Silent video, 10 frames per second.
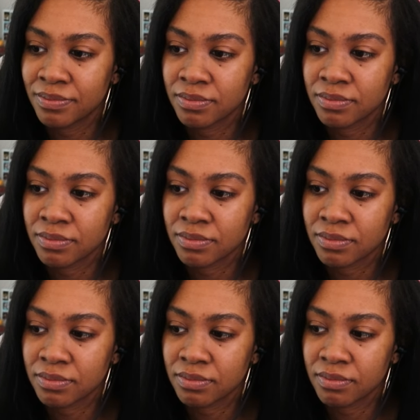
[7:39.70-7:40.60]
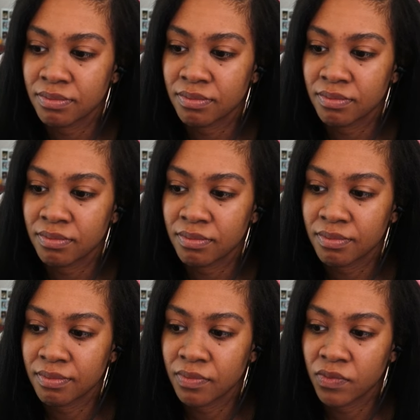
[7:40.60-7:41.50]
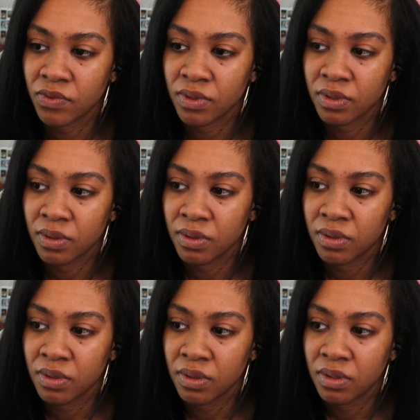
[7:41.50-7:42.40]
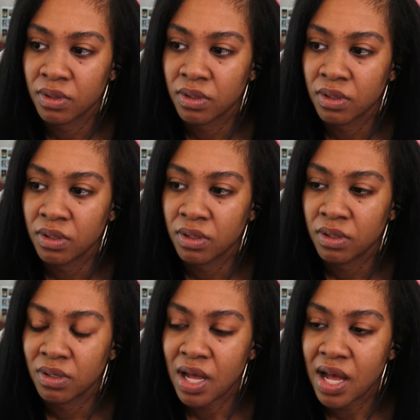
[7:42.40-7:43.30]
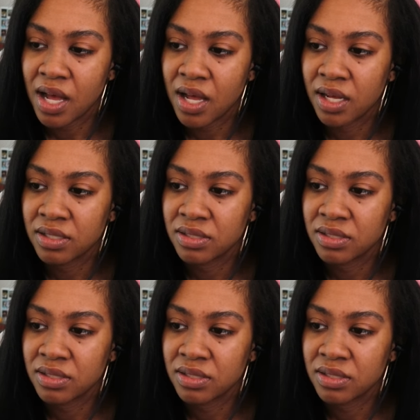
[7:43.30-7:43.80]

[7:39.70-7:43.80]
Nothing is said.